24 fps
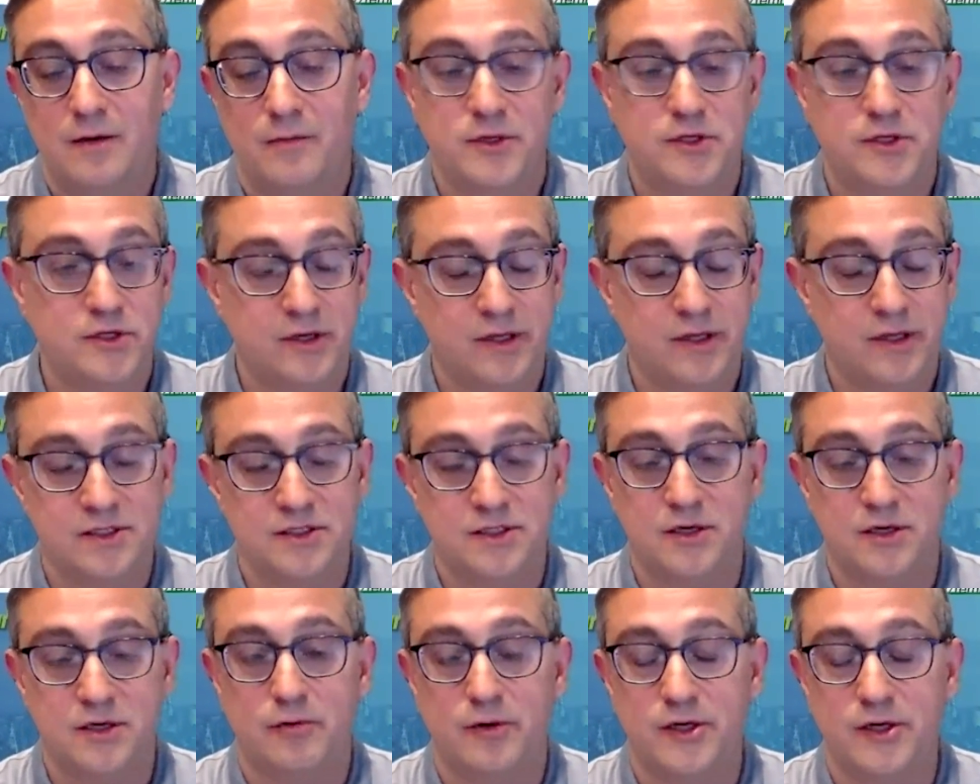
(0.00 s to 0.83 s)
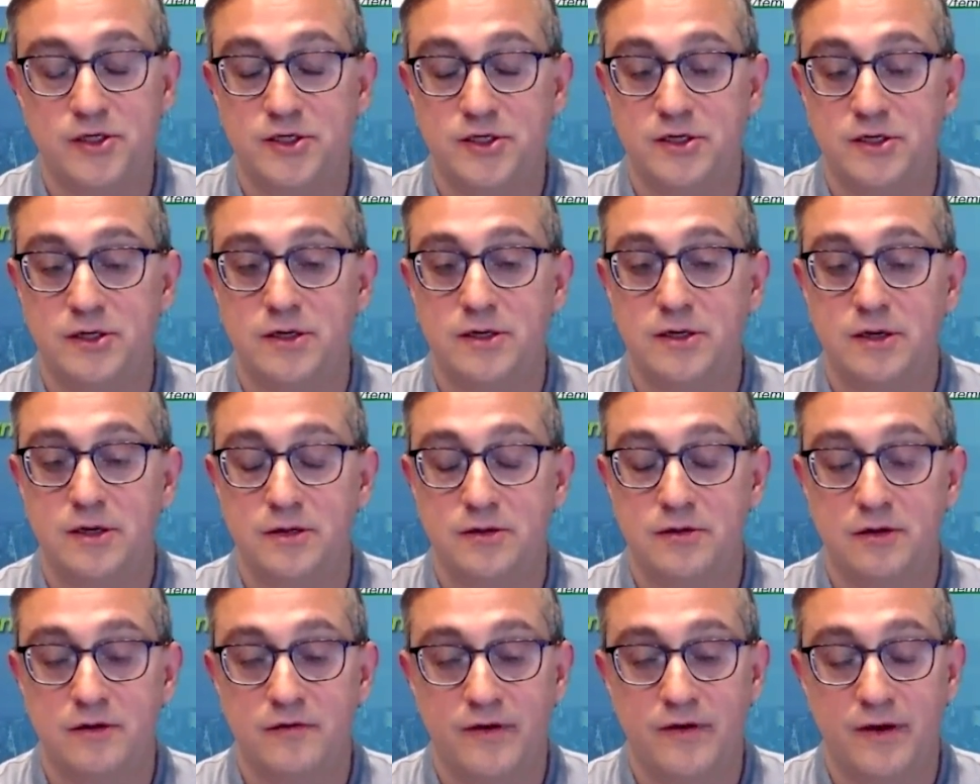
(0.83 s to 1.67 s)
But you can ask the question
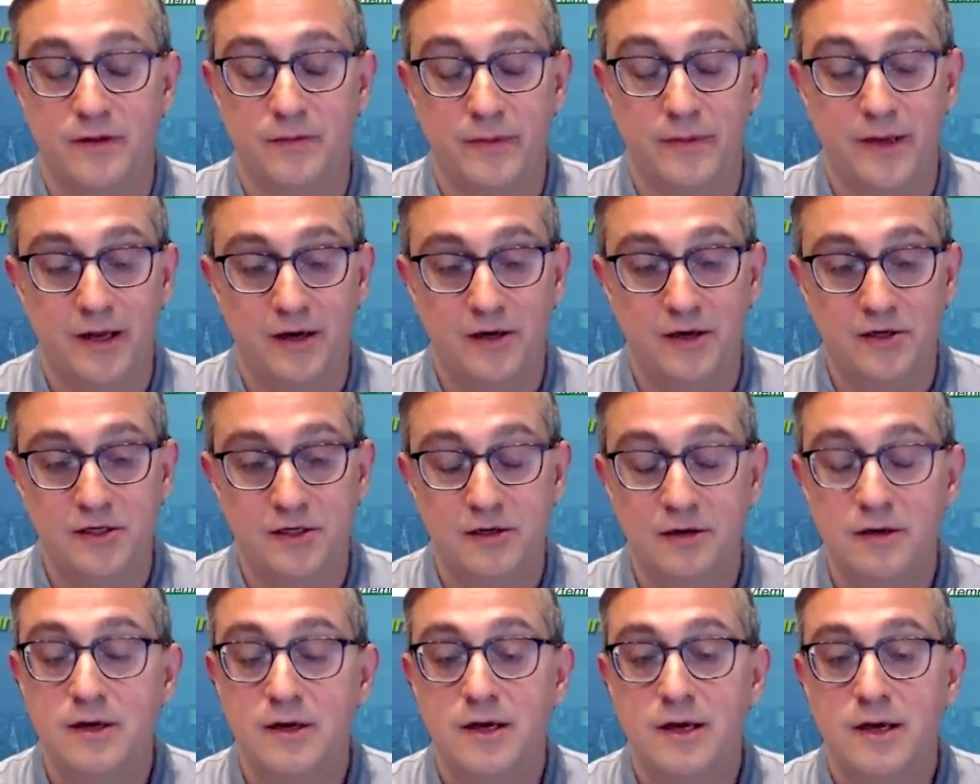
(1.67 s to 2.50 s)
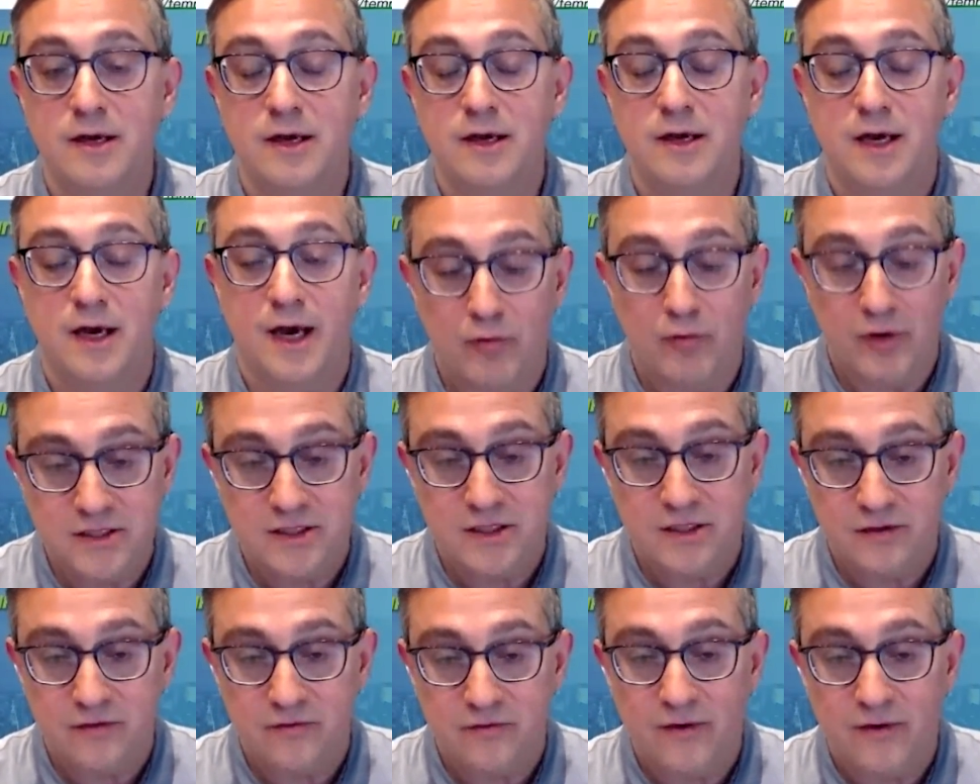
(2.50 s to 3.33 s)
to the fund manager,
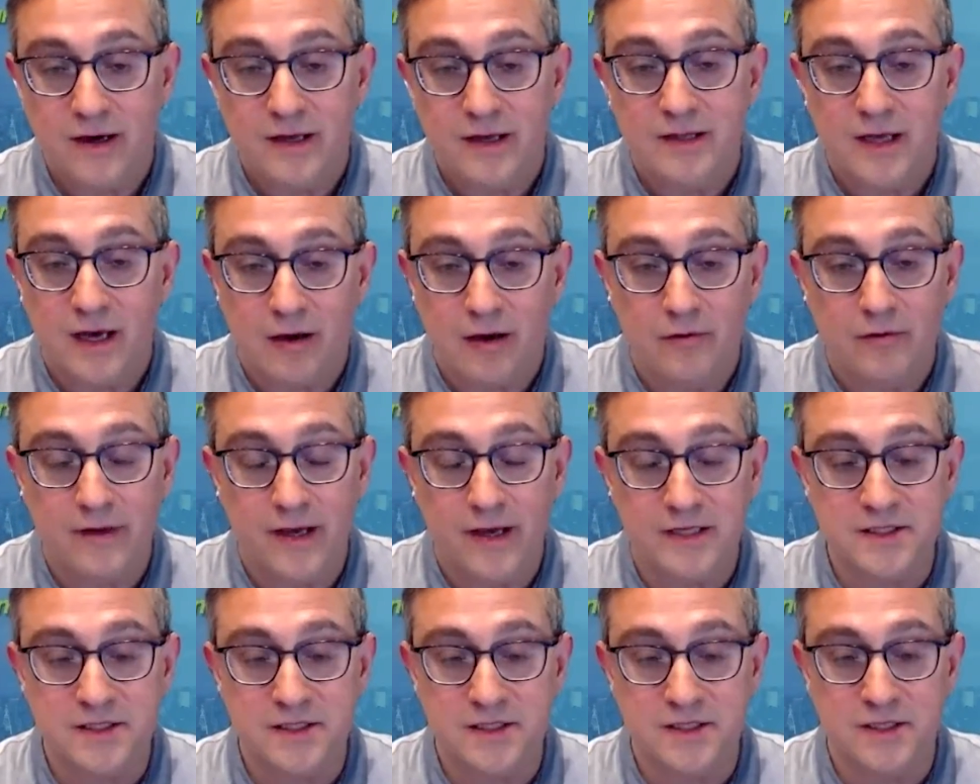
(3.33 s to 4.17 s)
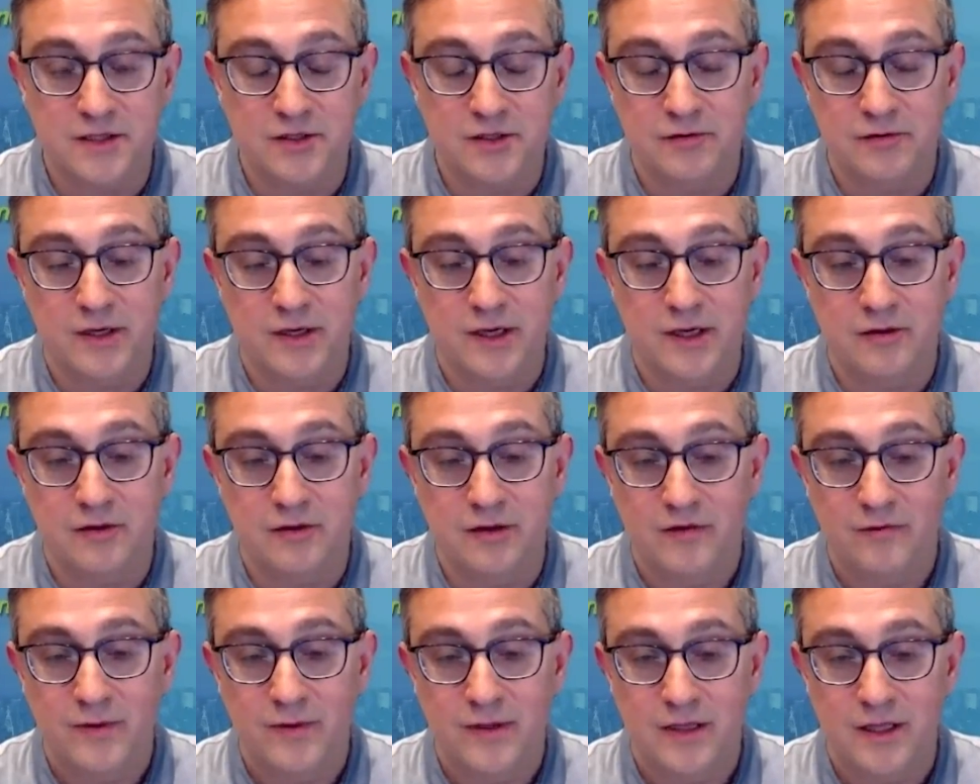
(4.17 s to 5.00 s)
what's in the fund, how the assets are doing, can
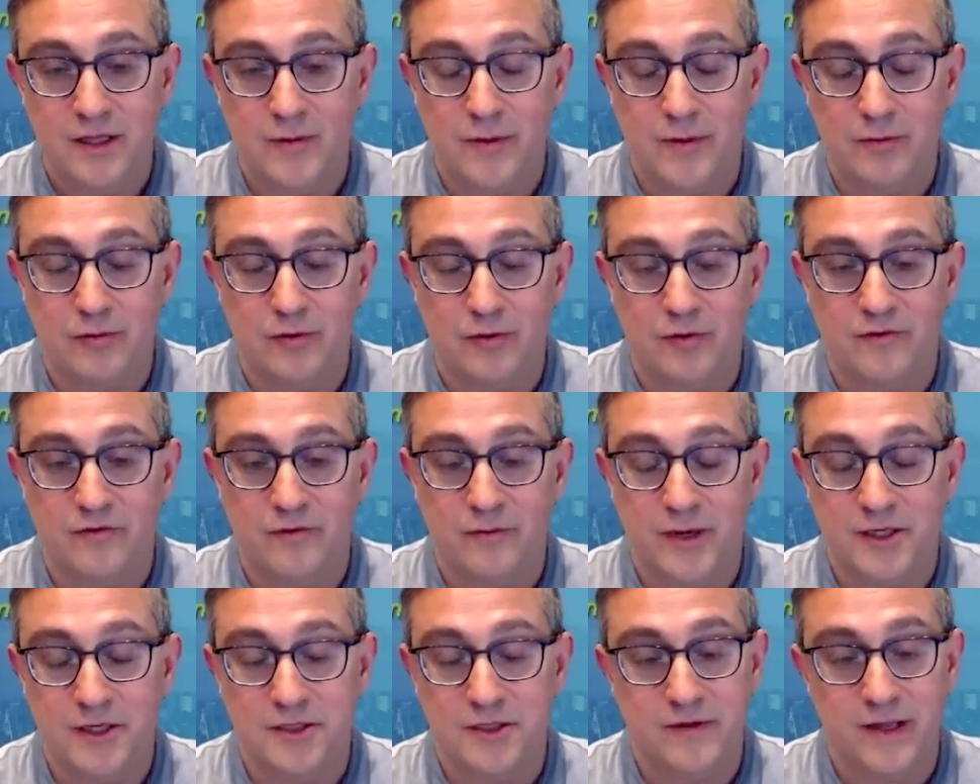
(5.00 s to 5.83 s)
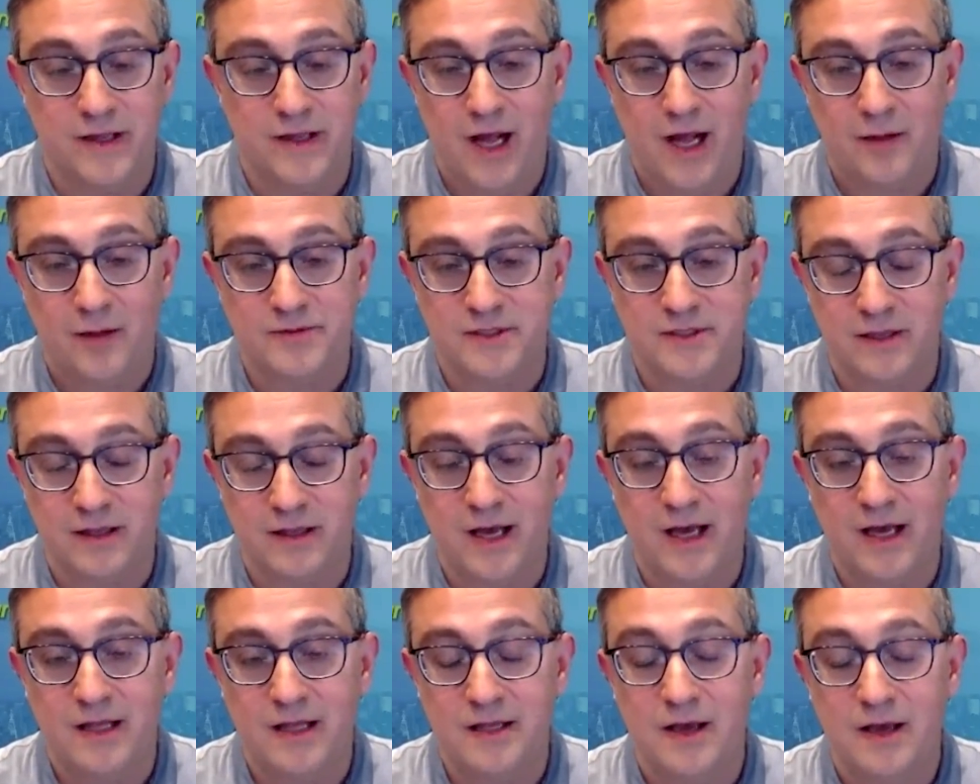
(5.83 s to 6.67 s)
you give me a little bit more information? That helps a
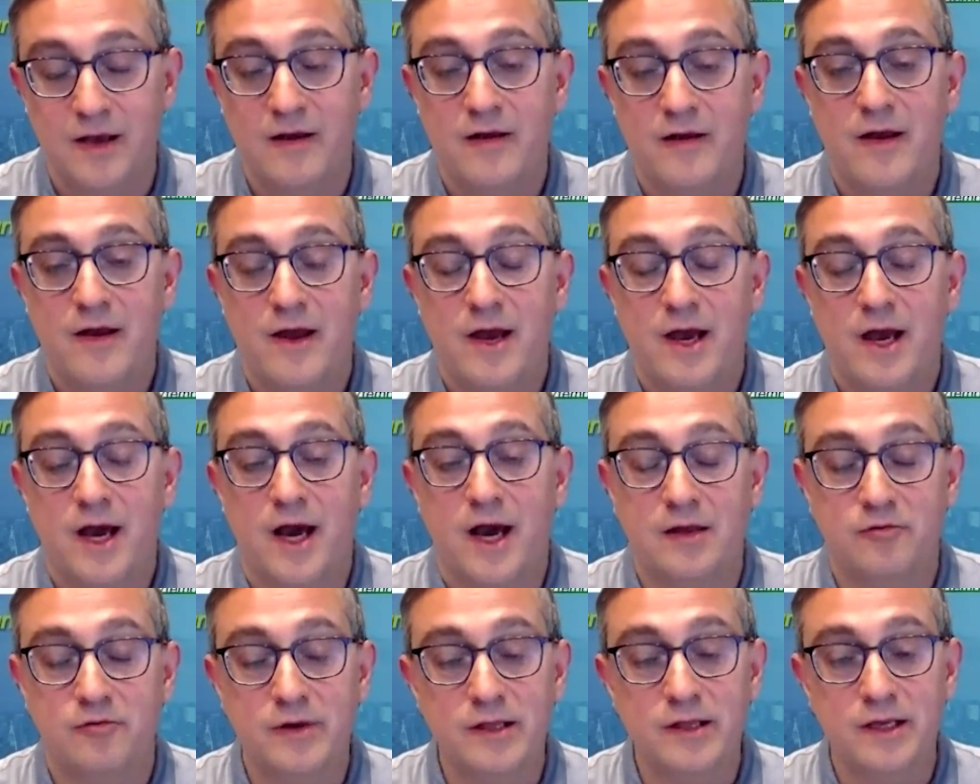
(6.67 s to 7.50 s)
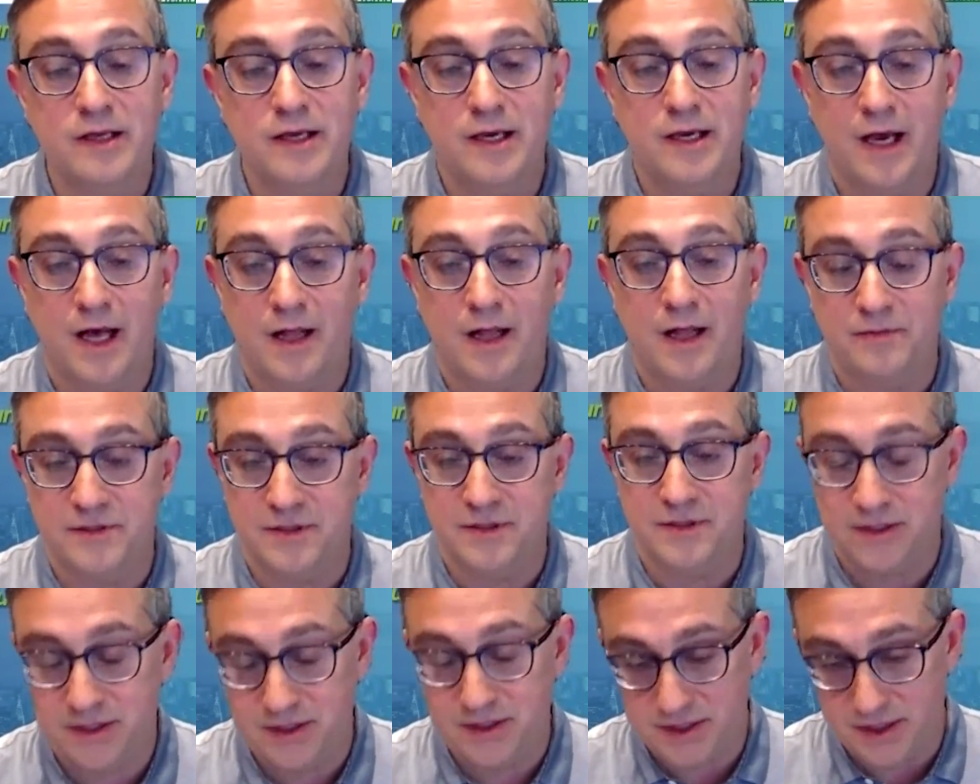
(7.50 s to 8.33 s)
lot. It really
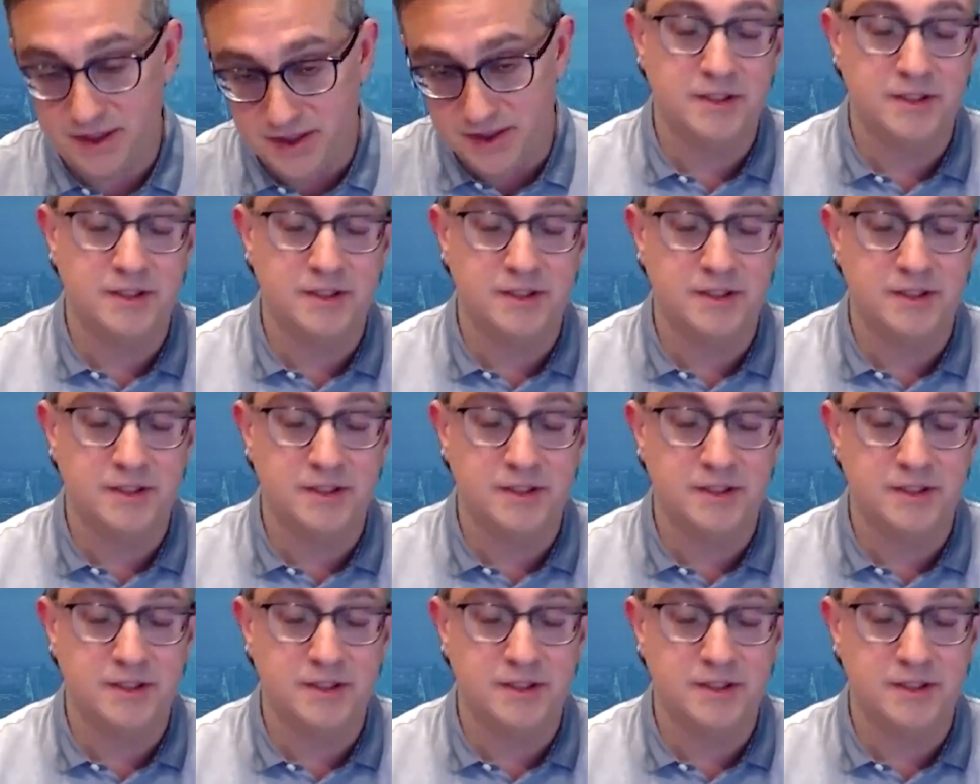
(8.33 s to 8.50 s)
helps. It's just